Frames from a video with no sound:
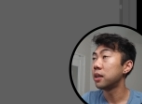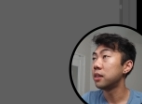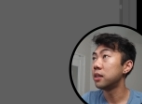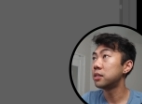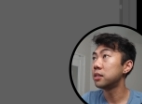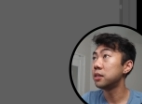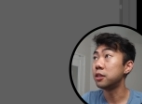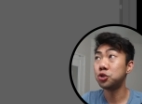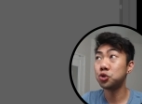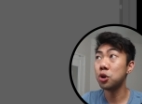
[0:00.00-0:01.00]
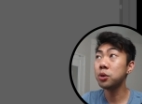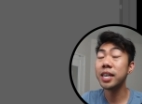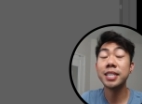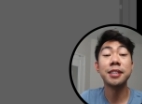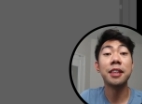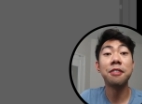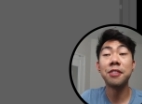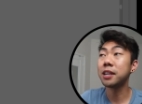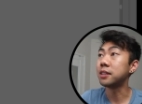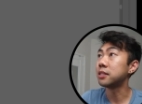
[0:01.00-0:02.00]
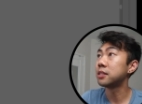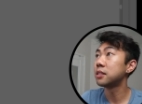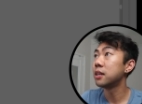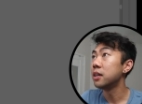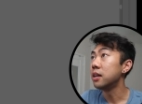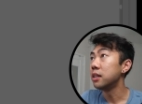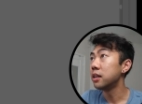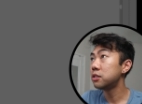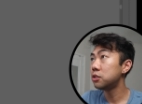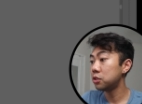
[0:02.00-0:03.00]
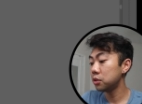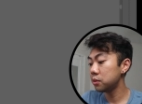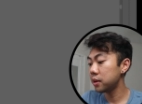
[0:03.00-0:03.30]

This is, the stroke is the thickness. Let's do